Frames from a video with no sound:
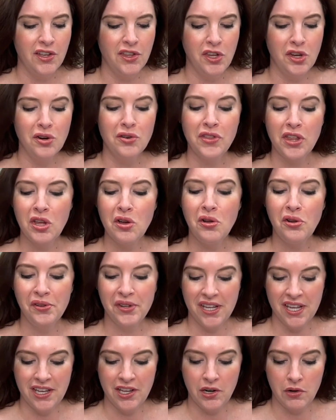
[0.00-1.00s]
You're the
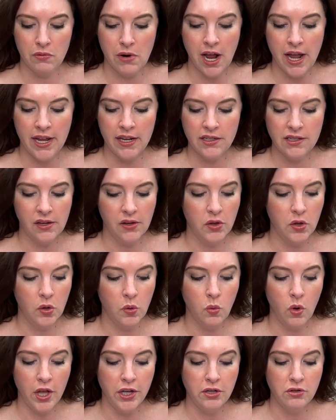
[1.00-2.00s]
old kid, right? The
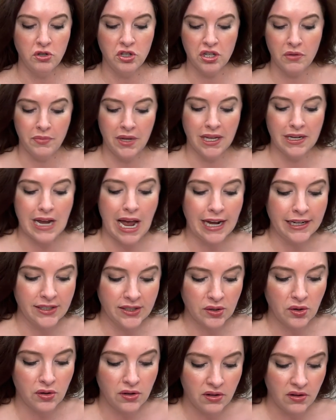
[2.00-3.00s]
one who should be in high
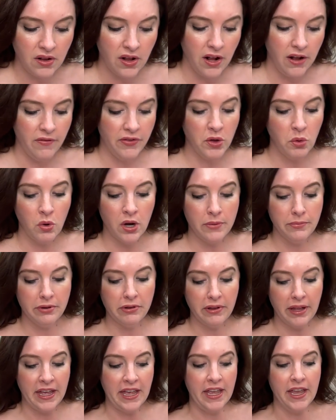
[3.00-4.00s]
school? The one
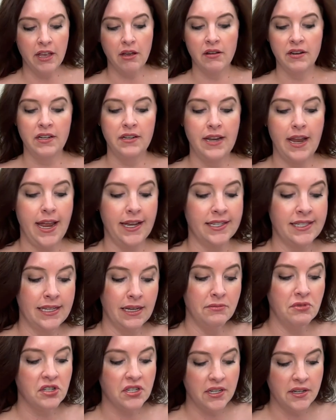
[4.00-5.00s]
playing on an
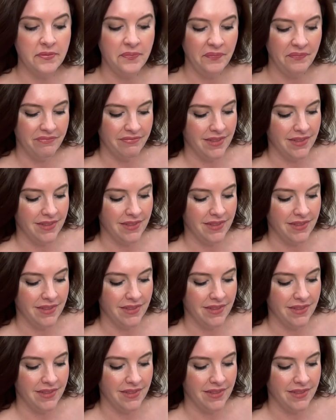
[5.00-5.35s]
exemption?